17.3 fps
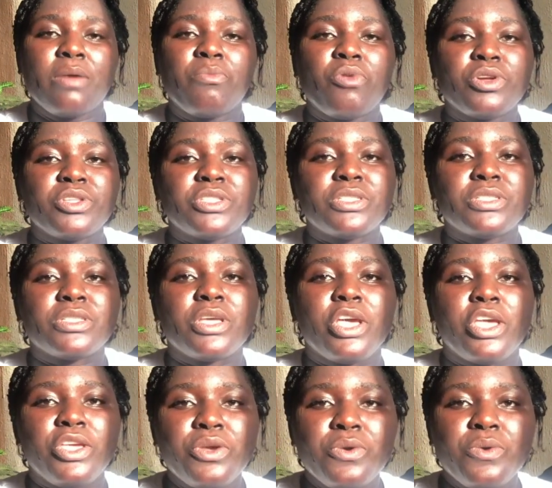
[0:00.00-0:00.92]
but
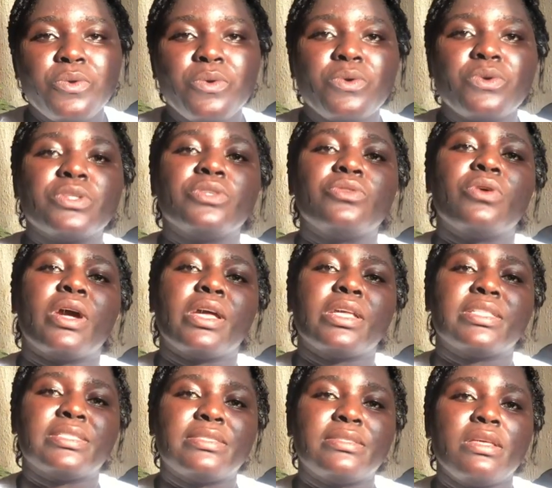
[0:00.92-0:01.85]
you you are
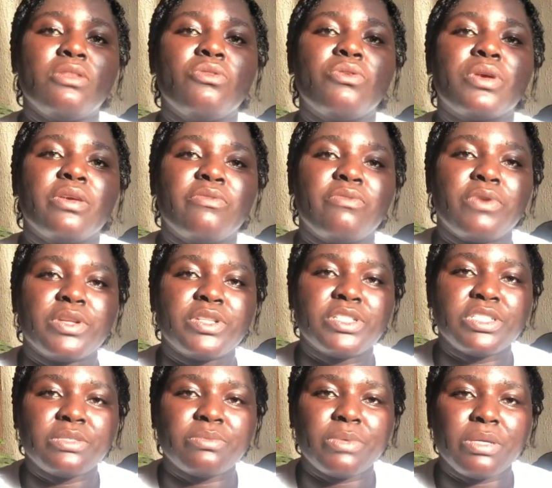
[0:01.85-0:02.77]
still looking for
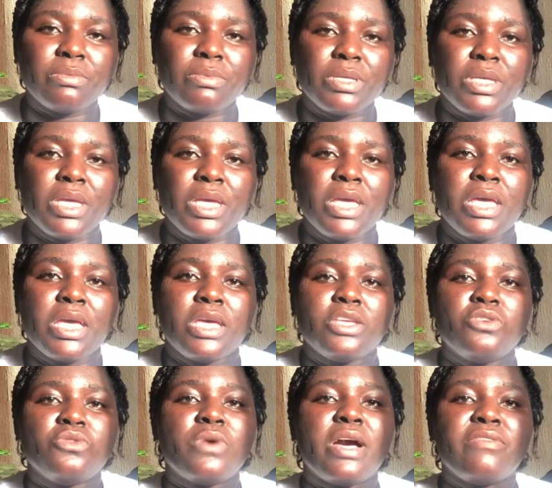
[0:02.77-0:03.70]
this baby
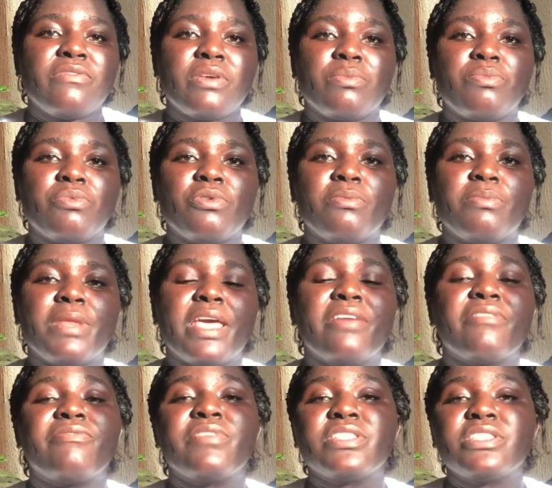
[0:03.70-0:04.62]
you have a pro-
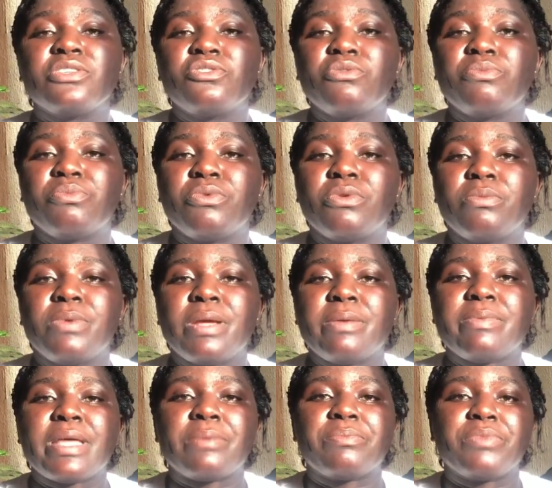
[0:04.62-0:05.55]
a physical
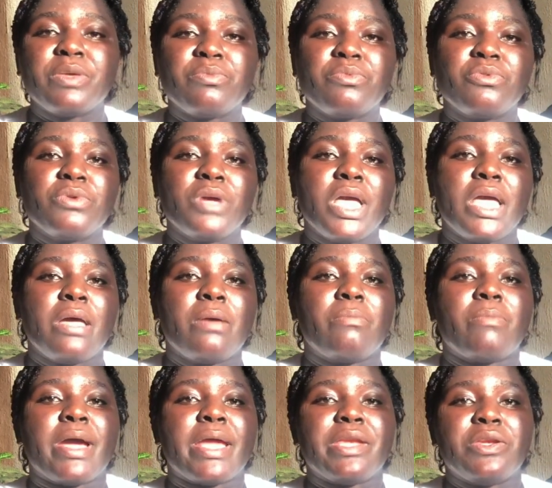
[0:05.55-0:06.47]
problem that people
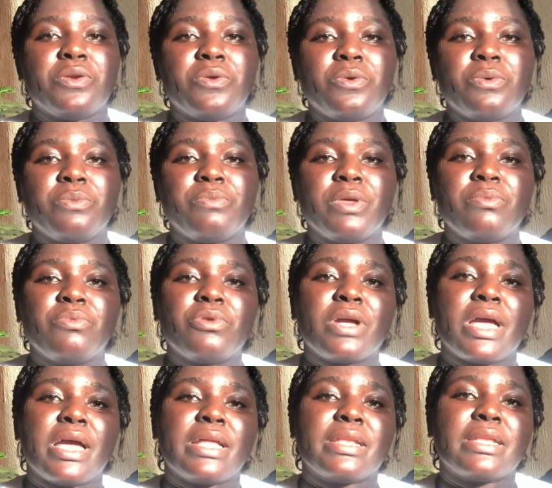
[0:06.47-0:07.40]
might know people
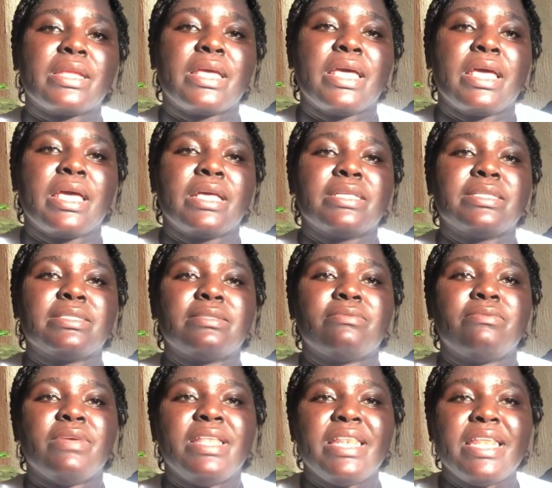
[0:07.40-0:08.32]
can
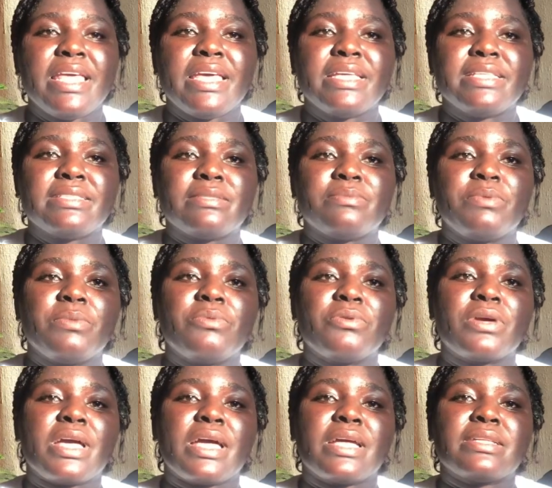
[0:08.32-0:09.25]
relate
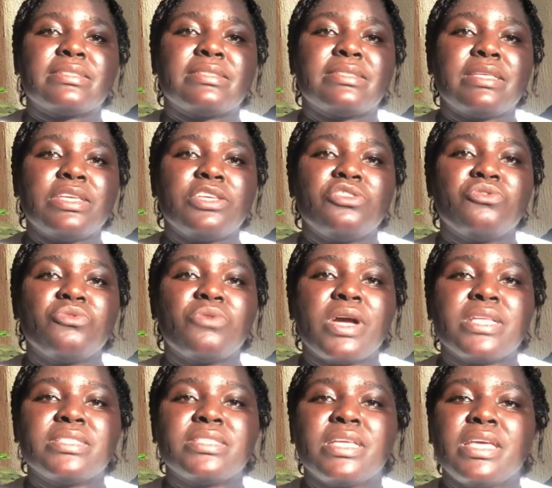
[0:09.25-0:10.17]
people can see you
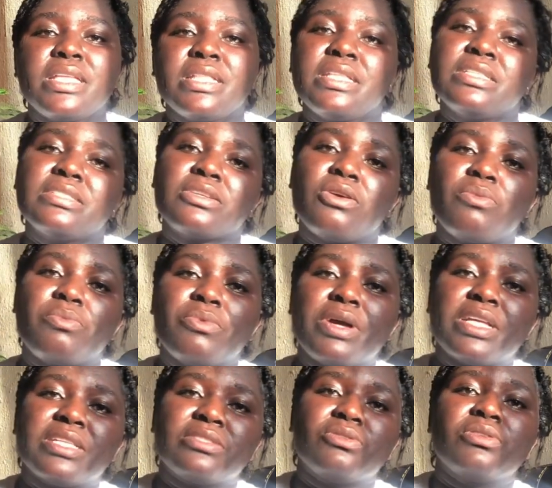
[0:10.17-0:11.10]
and say this couple
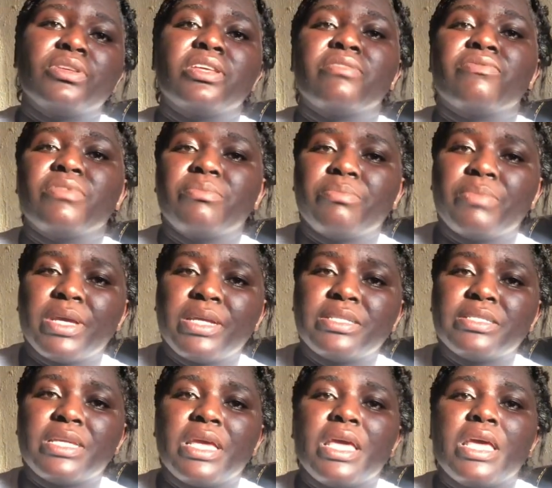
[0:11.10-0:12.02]
has not given
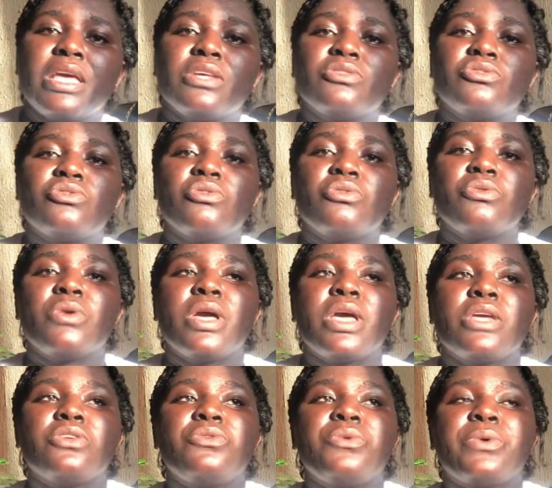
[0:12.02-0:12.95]
birth so
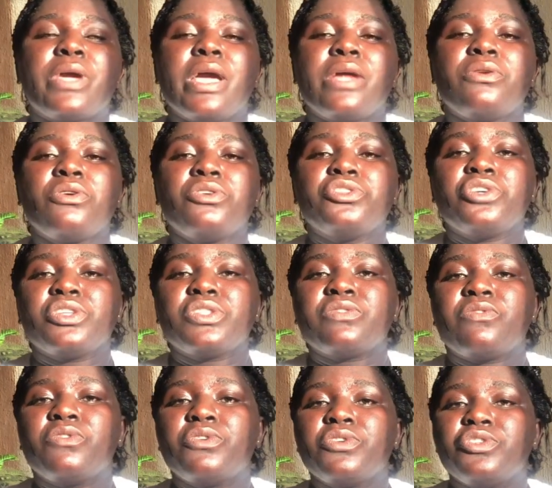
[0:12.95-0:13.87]
you cannot
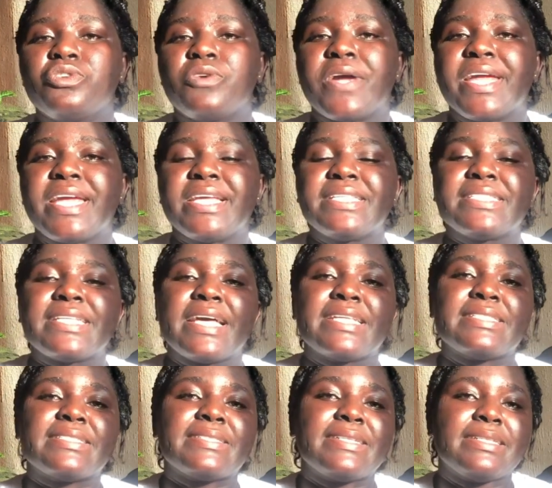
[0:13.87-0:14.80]
just fold your hands
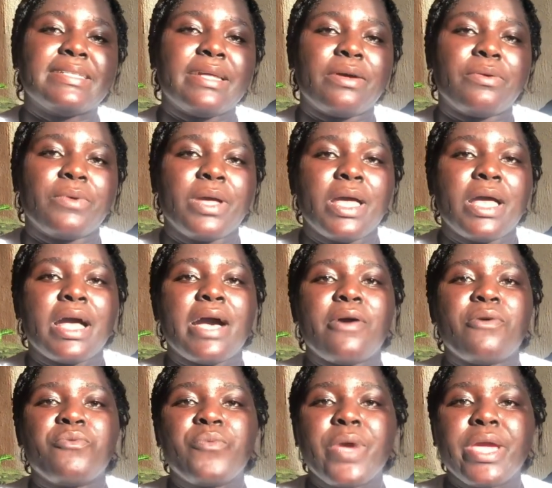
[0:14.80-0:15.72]
and sit down
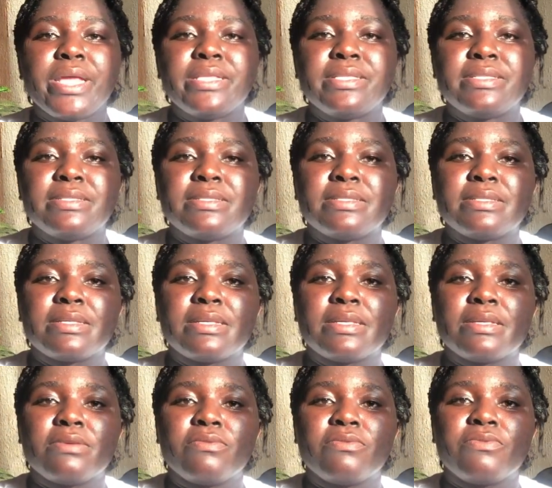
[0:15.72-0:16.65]
and wait
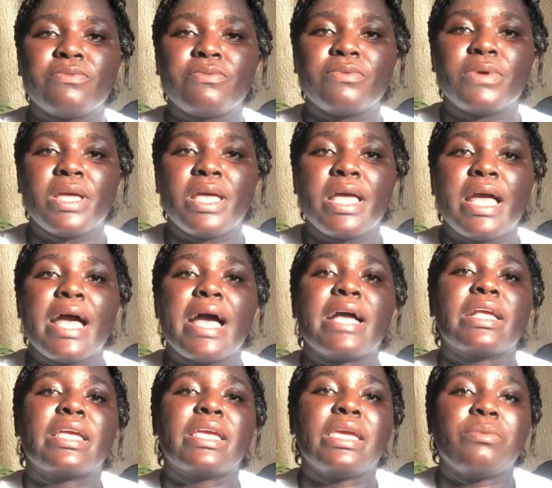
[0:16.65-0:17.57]

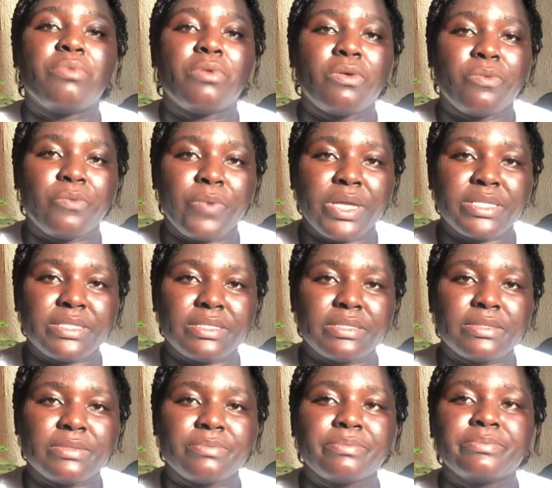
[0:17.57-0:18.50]
and keep on
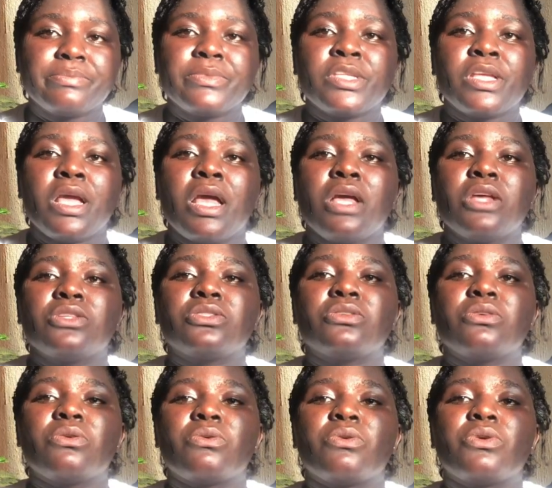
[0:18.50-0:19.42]
waiting
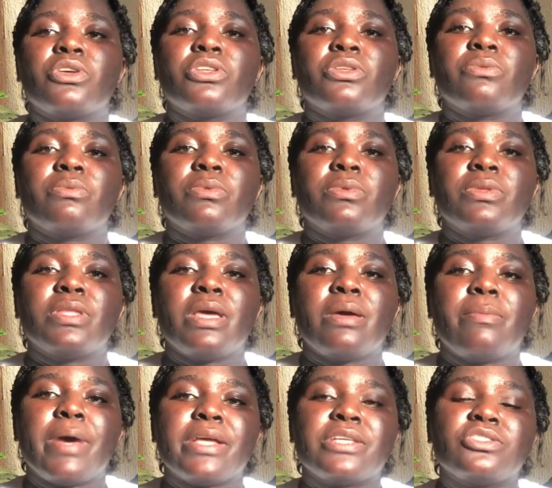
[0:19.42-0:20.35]
so
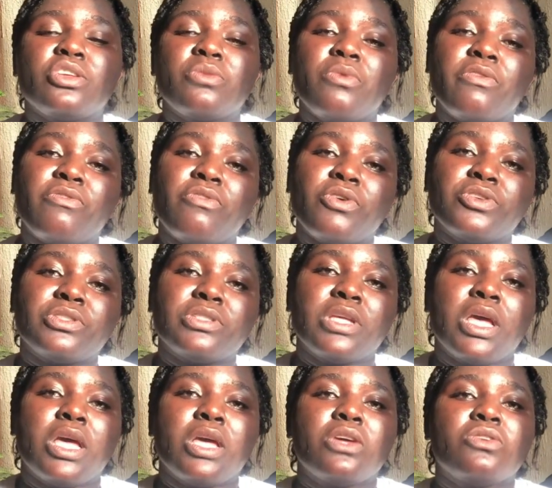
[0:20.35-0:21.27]
thereby some of us
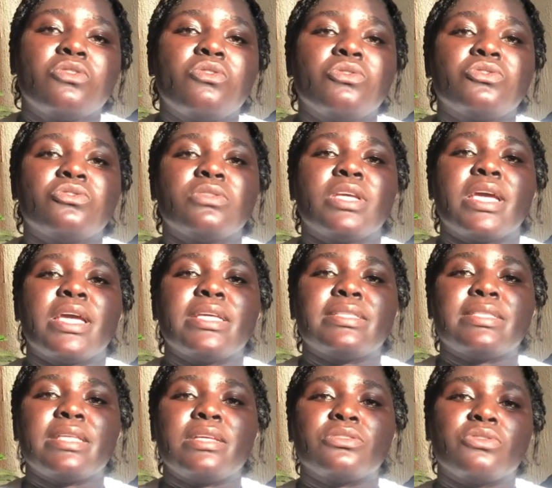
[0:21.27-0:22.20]
go to the
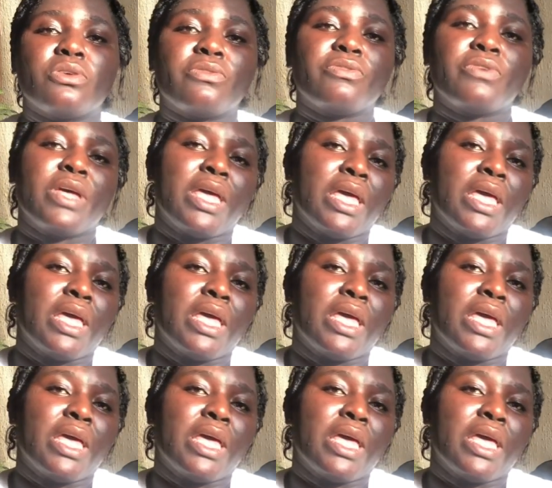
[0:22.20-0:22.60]
extent of